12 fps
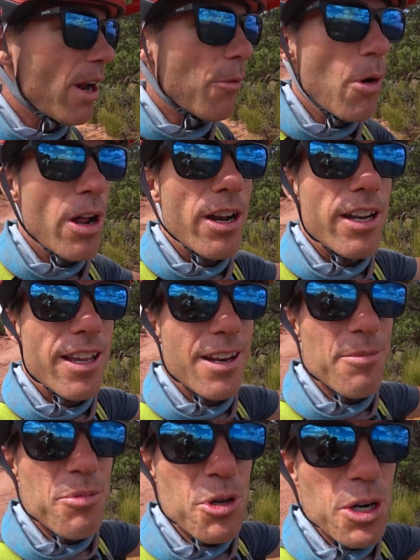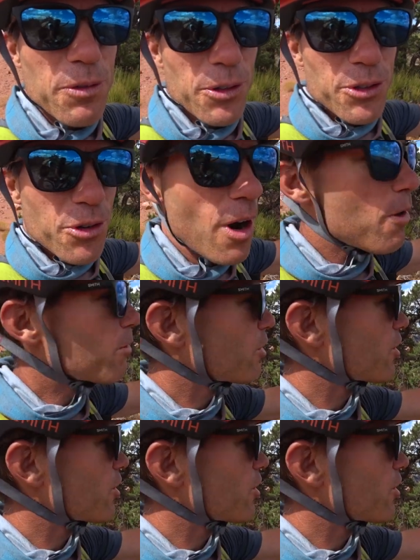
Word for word: I wanted to get a beautiful drone